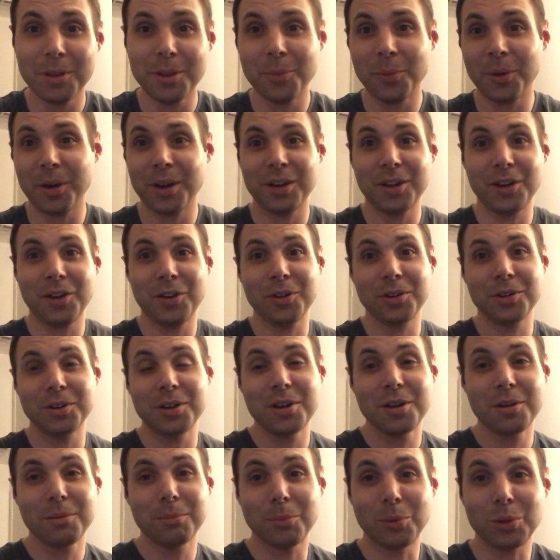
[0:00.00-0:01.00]
You want to
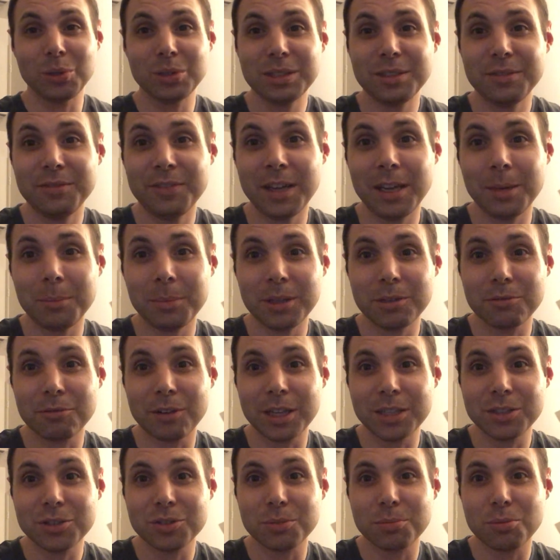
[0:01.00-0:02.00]
own multifamily
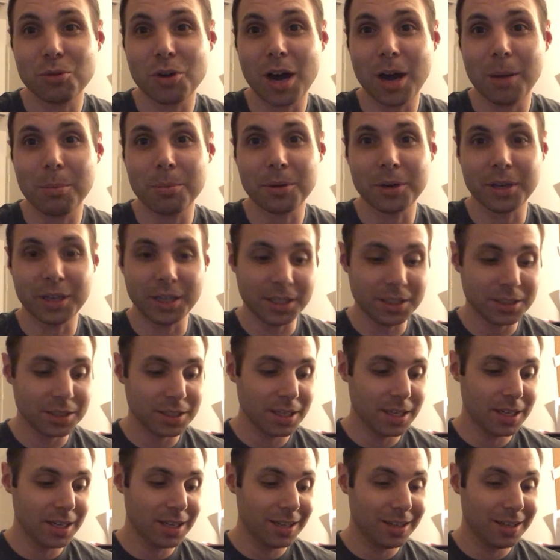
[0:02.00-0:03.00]
rental properties,